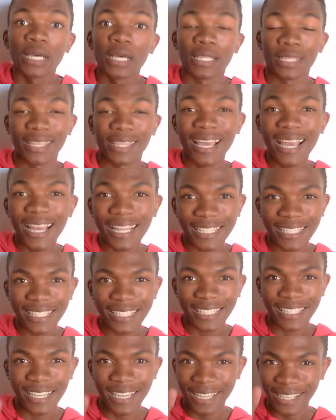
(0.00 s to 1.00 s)

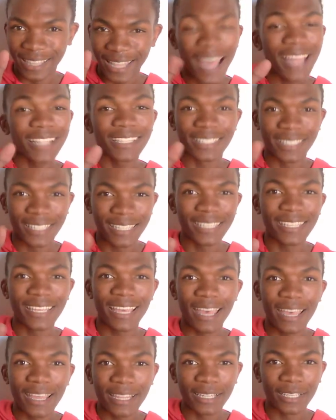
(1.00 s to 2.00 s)
That's the
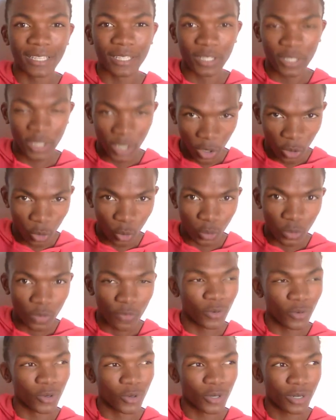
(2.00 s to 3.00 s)
end goal
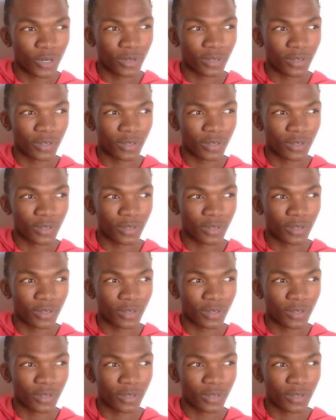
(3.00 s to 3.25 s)
for